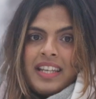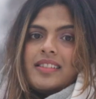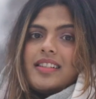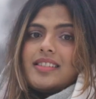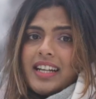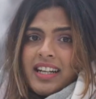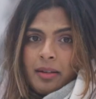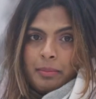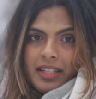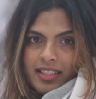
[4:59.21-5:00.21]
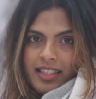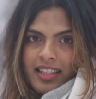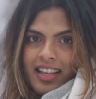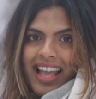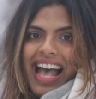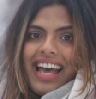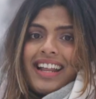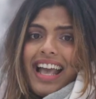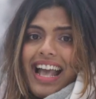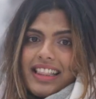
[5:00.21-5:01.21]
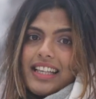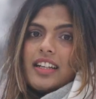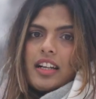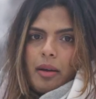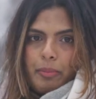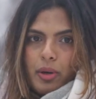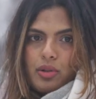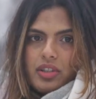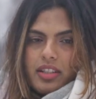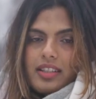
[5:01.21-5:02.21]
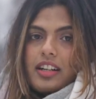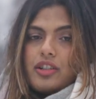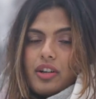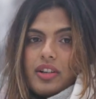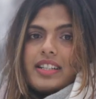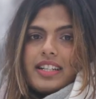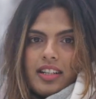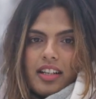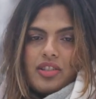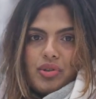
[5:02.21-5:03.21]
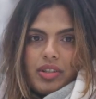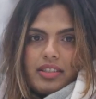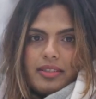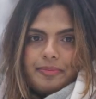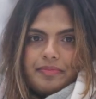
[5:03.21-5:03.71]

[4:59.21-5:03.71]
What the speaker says: sustainability, and ethical approaches across industries.